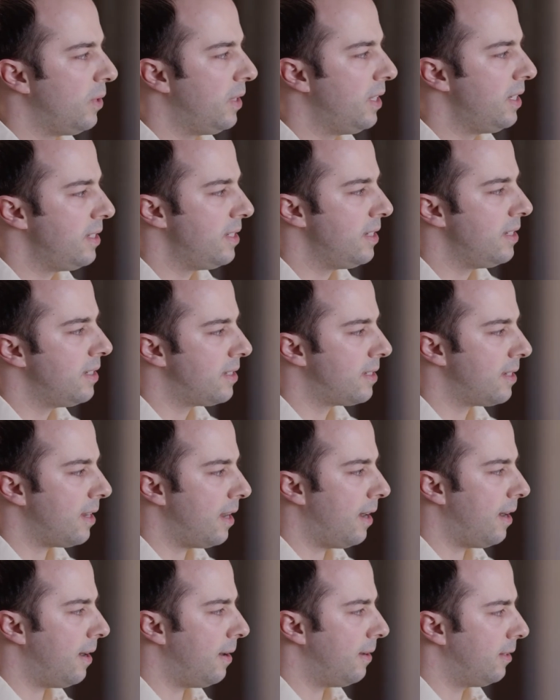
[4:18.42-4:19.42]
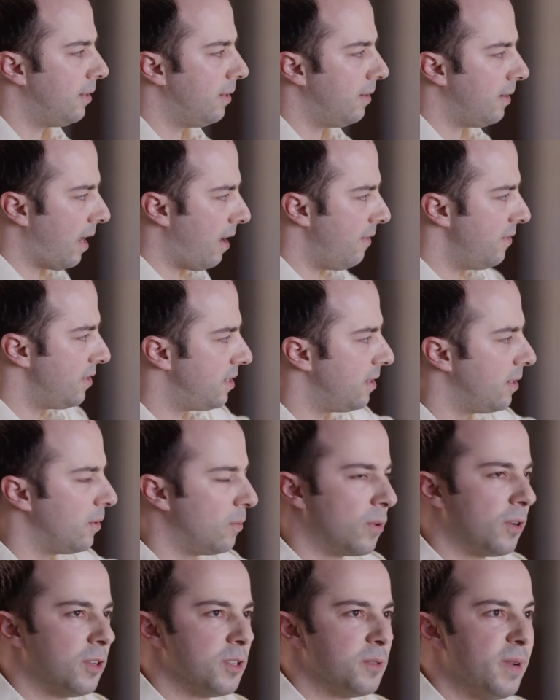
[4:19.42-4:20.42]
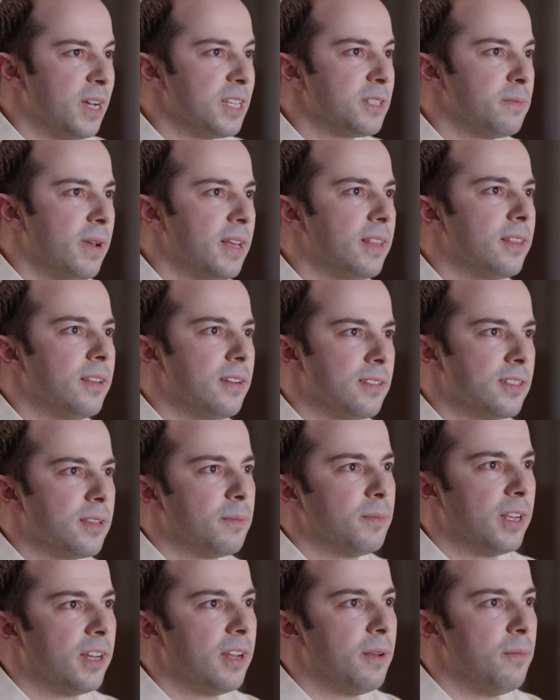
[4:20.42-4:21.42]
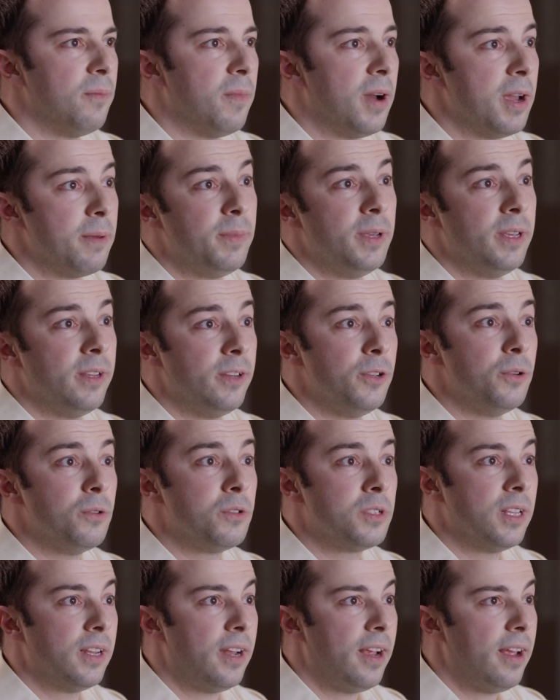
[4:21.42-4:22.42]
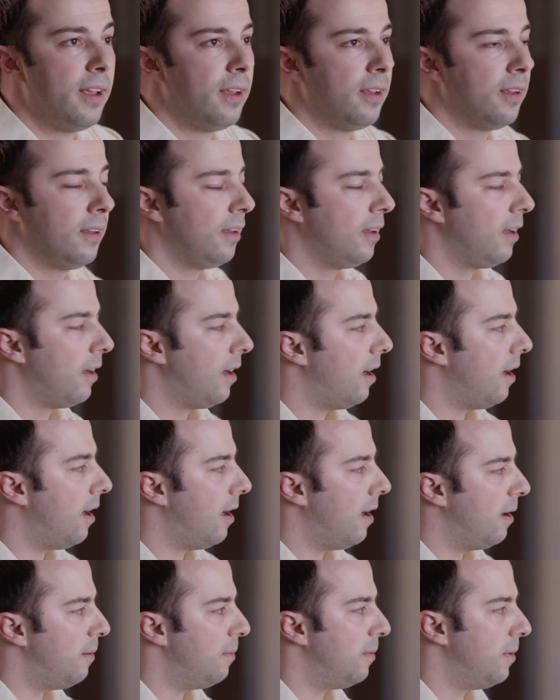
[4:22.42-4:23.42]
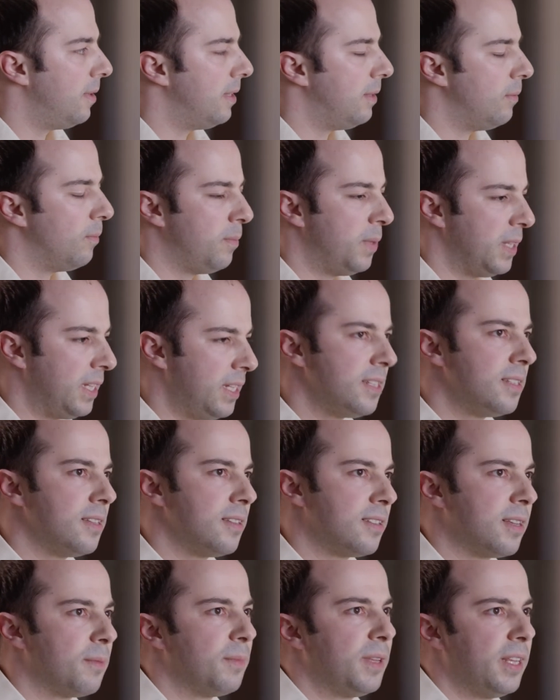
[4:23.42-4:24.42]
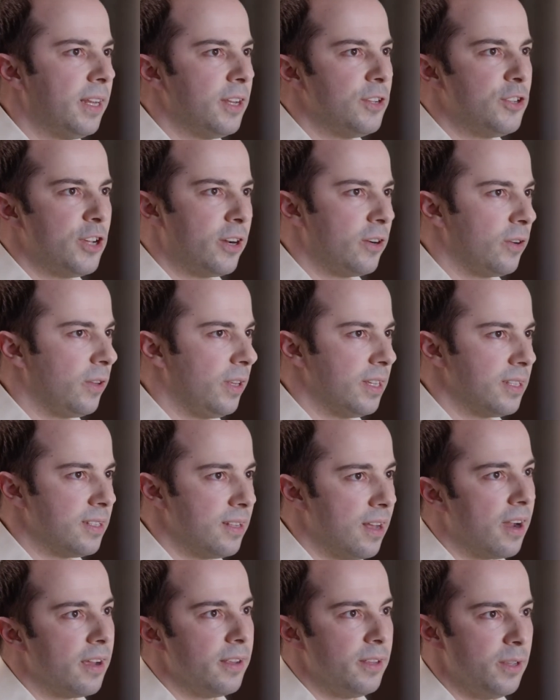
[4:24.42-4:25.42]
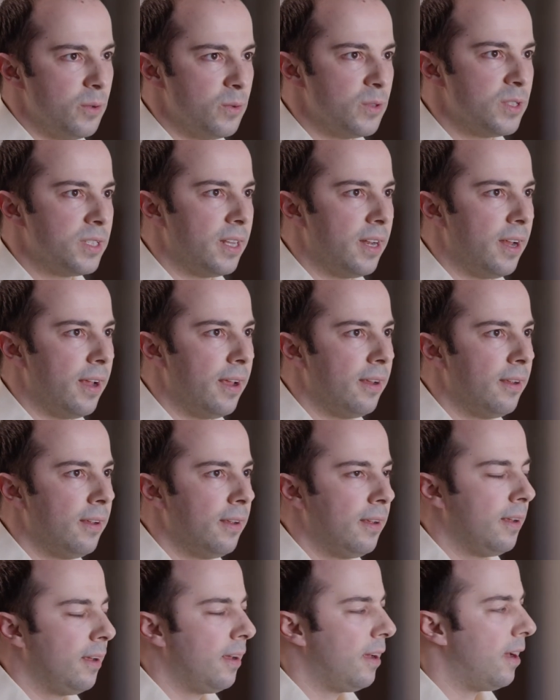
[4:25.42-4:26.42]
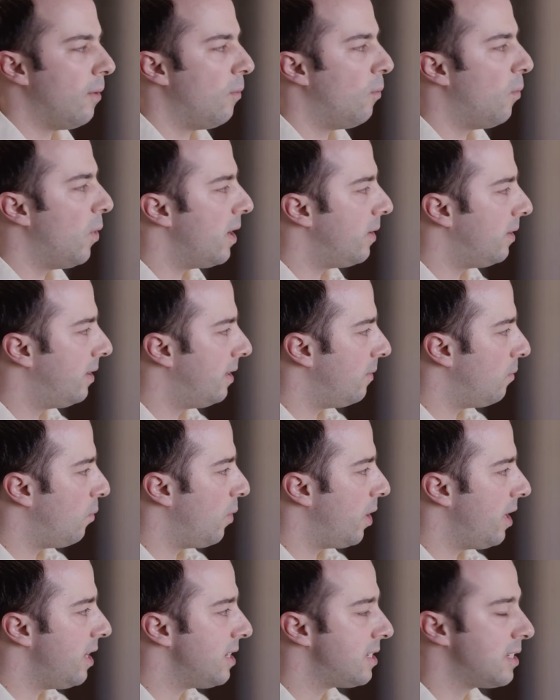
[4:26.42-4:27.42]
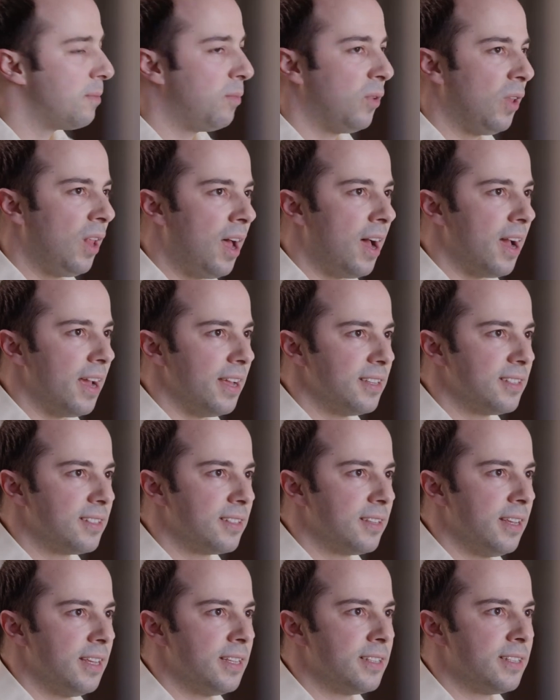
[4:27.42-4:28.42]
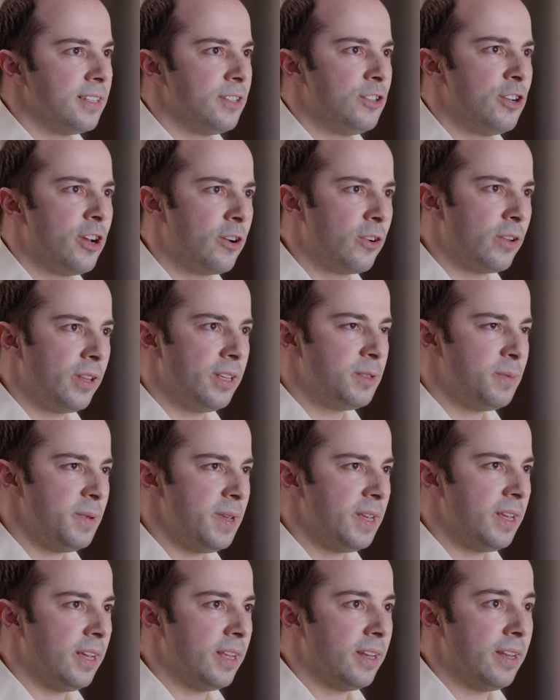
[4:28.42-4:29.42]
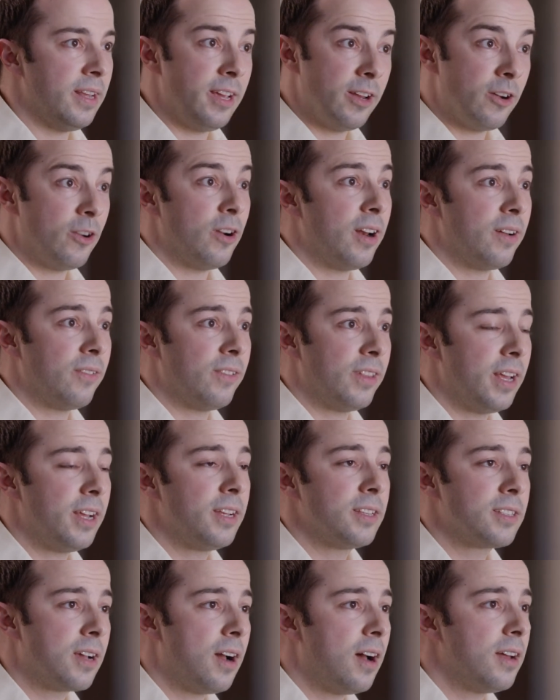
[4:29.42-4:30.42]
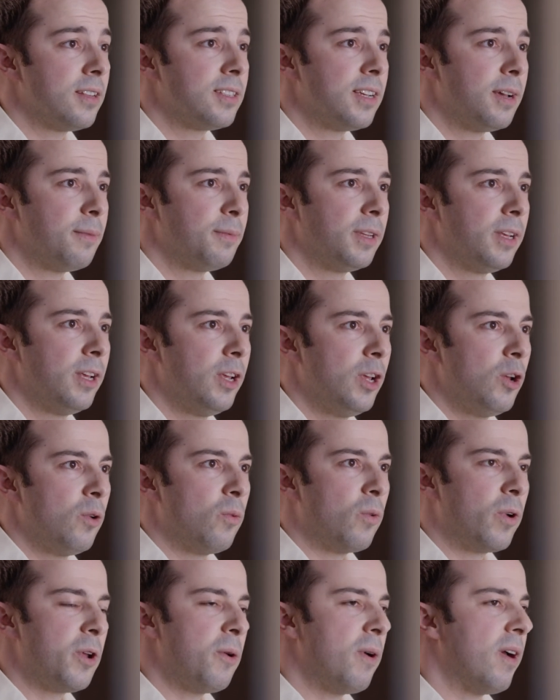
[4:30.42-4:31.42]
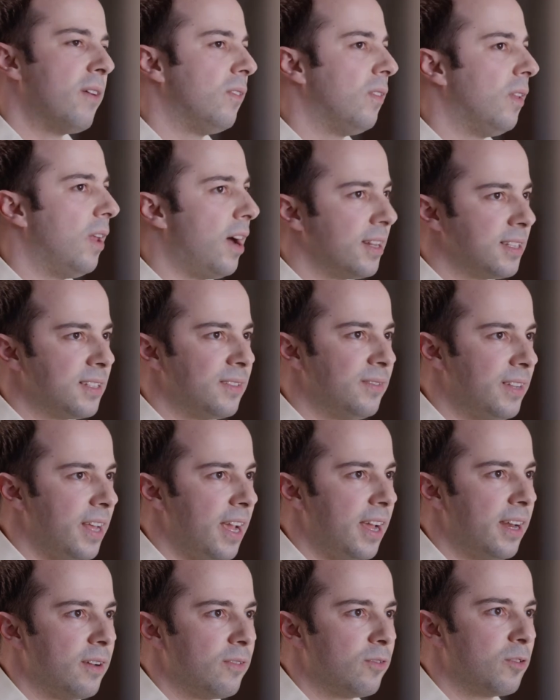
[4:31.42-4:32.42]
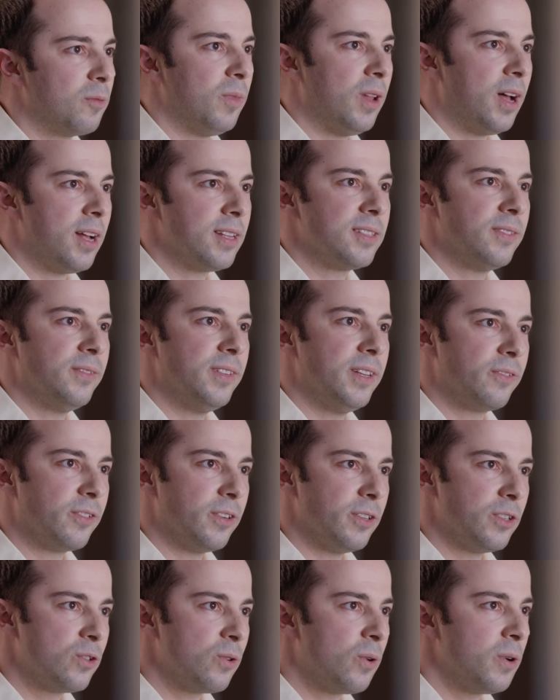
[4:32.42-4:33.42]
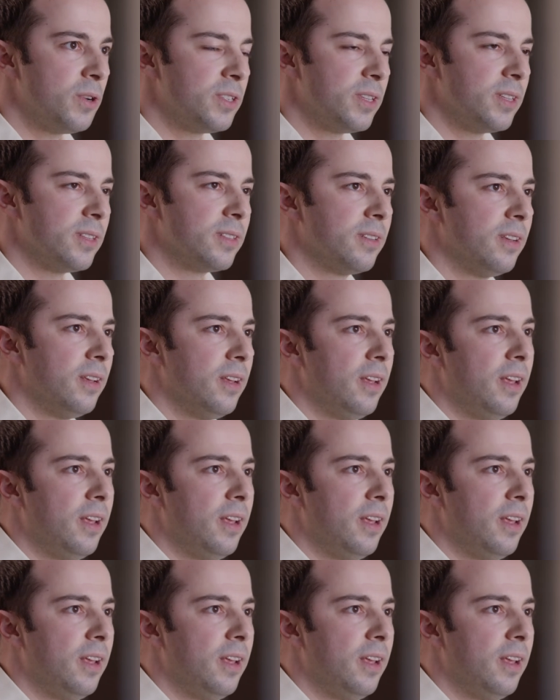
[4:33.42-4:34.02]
this is, obviously the world's best method is something that might be in use today, but this is something that generally is not used today. Where this applies is, generally speaking, in the Internet of Things concept, where you have lots of data from lots of different sources,